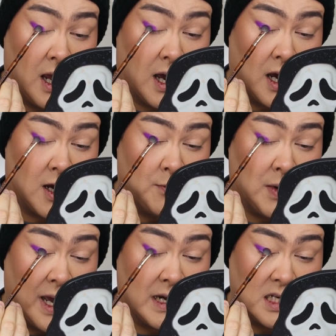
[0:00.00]

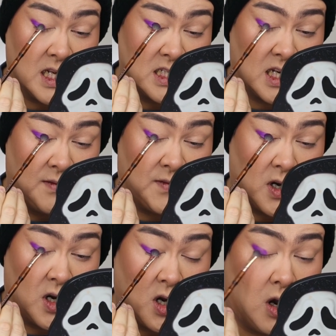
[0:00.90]
And it does get
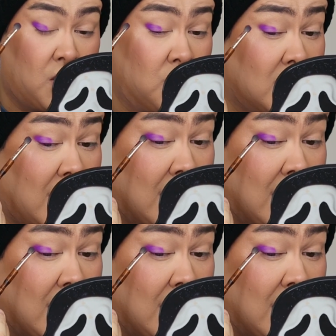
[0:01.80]
very cold